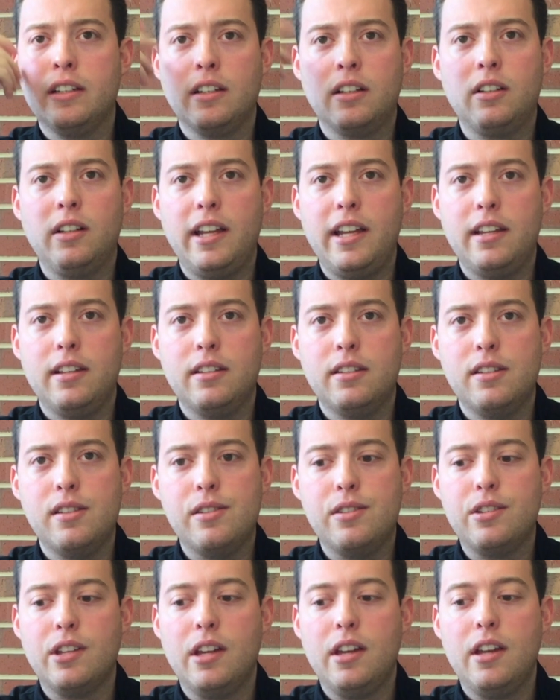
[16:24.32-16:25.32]
and
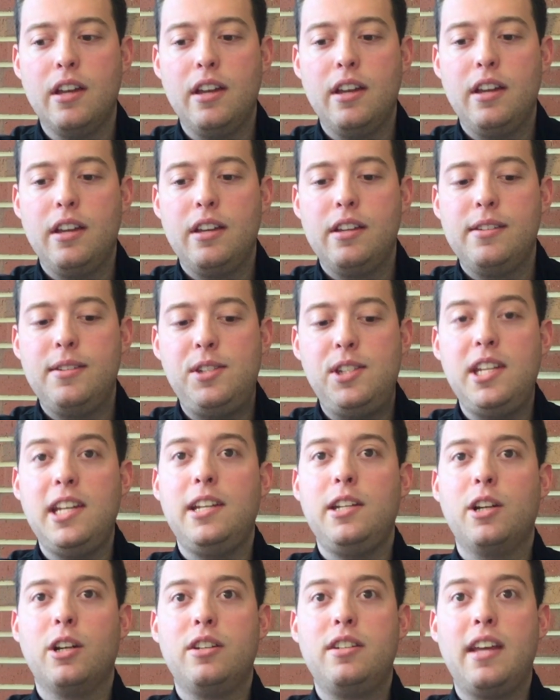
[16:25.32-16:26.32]
Clayton's
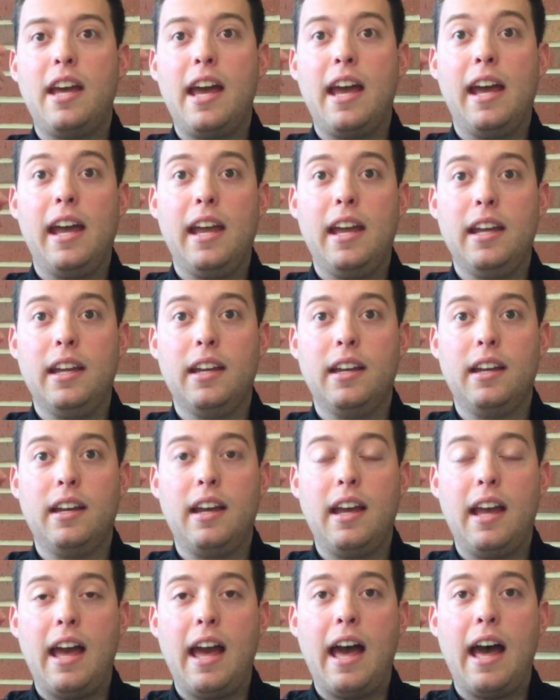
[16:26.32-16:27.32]
senior day,
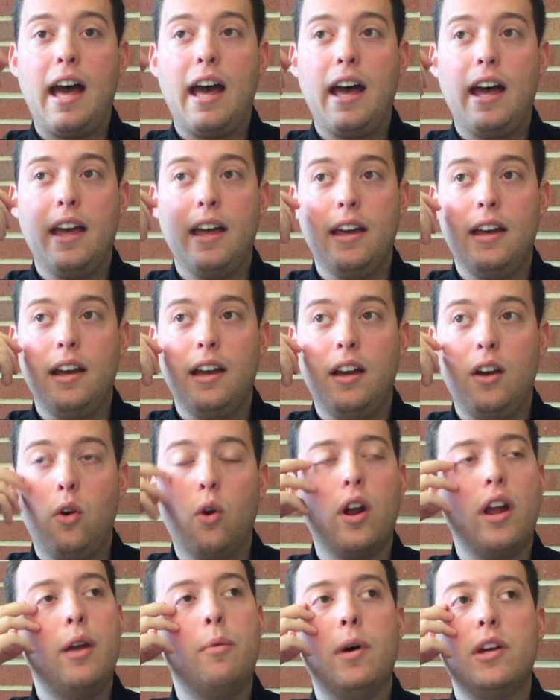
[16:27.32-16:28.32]

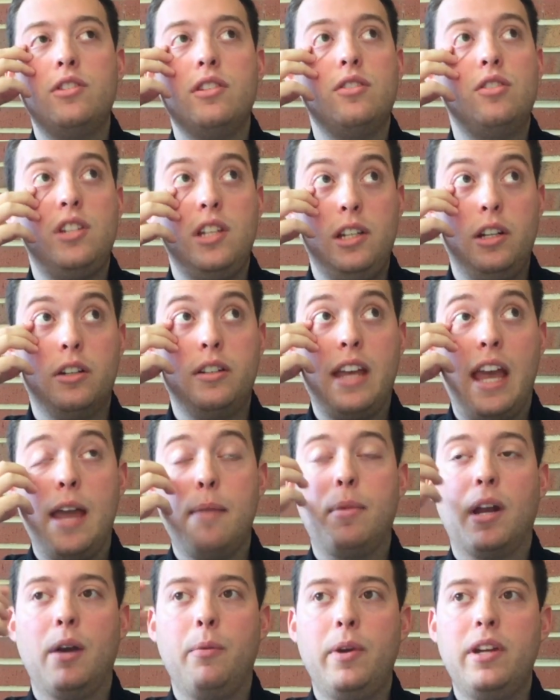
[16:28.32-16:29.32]
or it wasn't senior day,
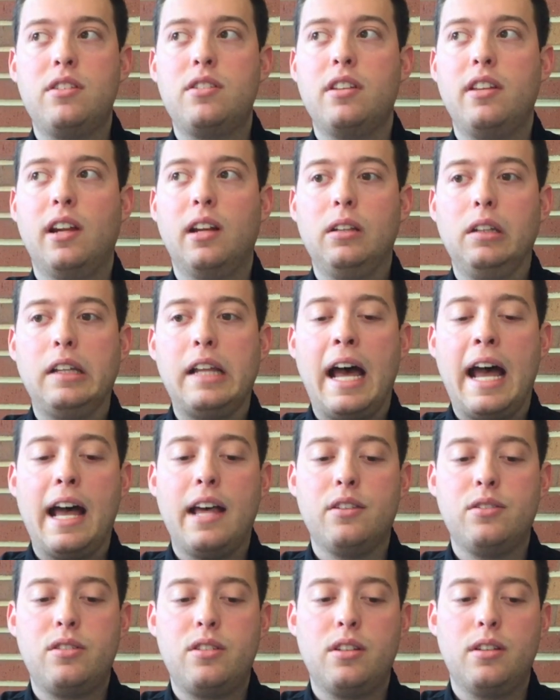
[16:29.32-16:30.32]
but I went to their
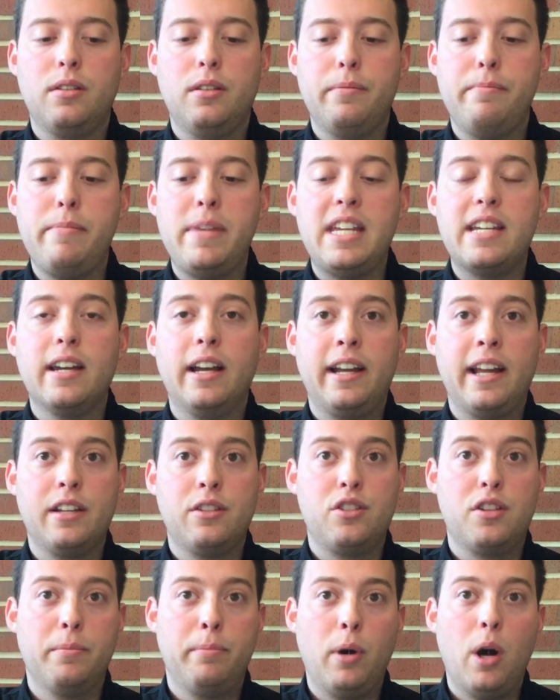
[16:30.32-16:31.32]
last meet
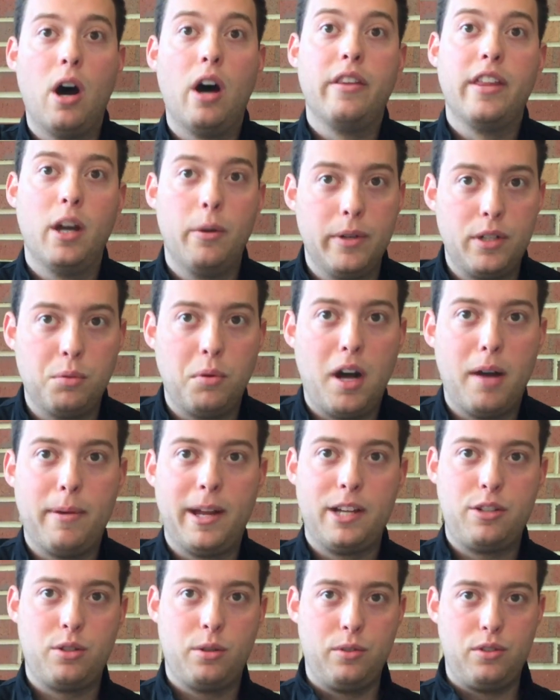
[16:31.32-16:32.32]
against DePaul. I went to
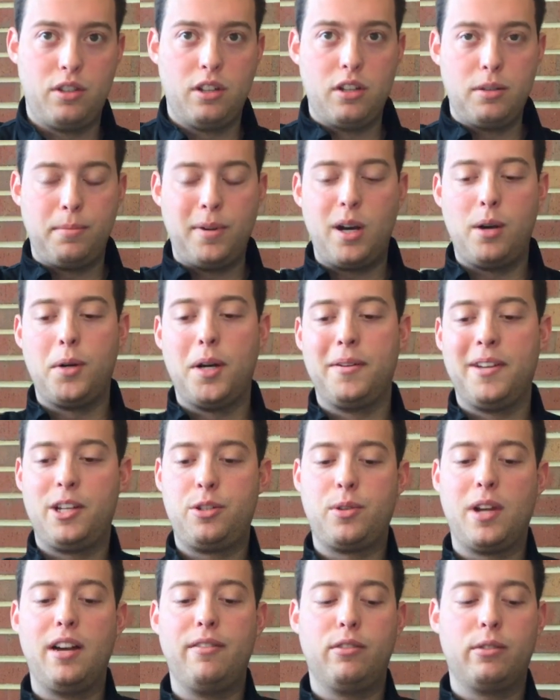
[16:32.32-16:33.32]
Wabash, so it was the
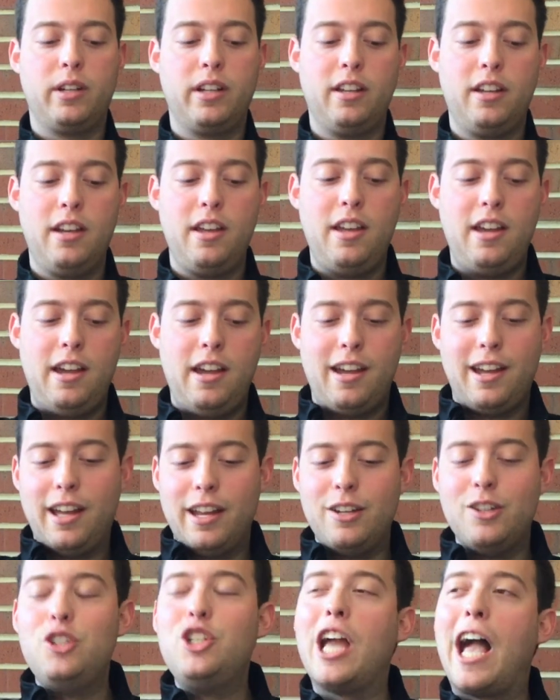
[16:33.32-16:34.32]
DePaul-Wabash rivalry.
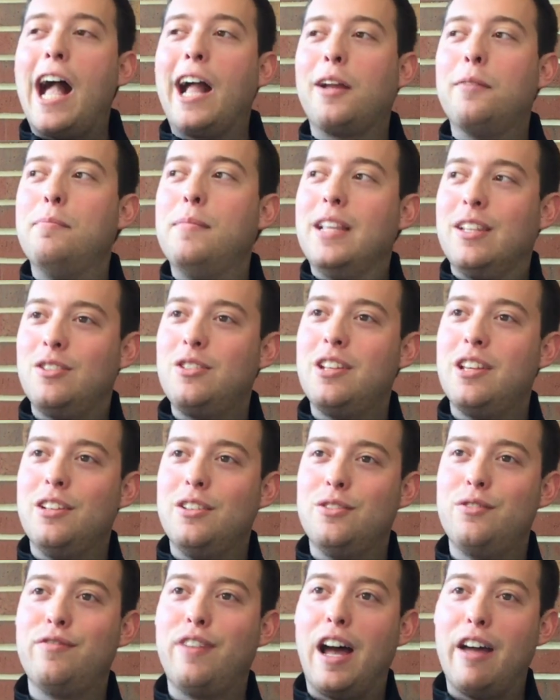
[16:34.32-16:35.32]
And Jack missed
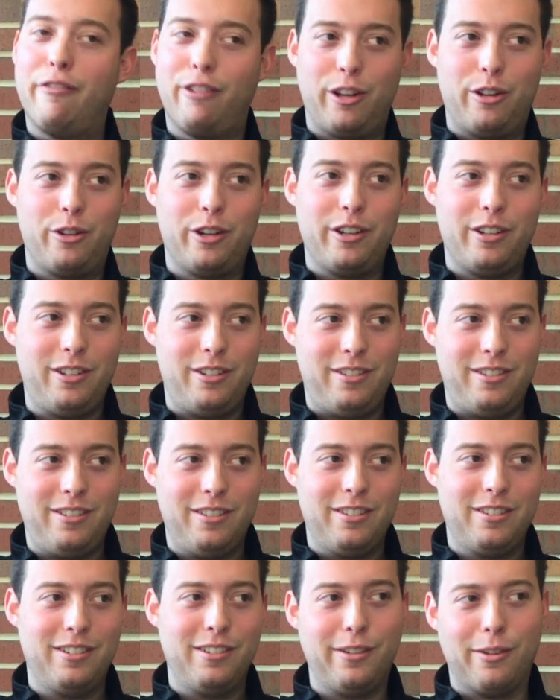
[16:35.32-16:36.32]
his 500
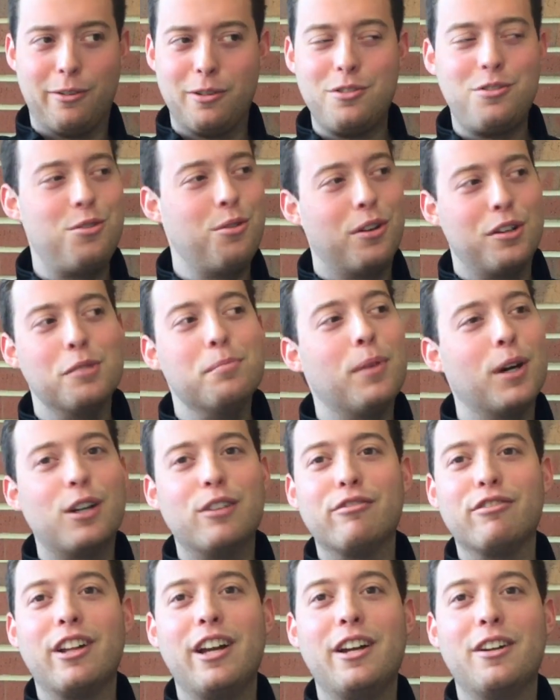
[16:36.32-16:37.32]
or his 200
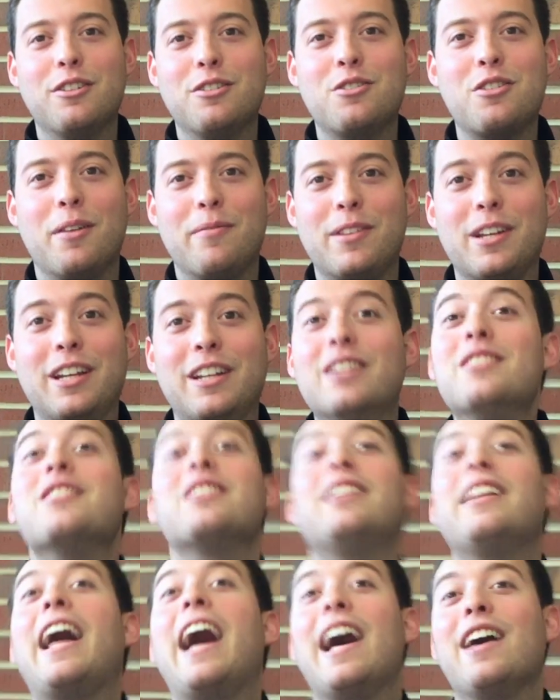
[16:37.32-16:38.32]
butterfly or something, his
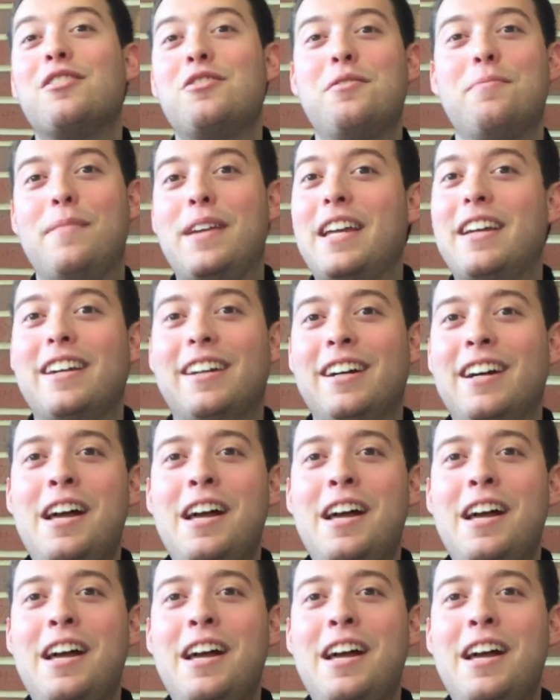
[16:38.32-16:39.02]
last meet.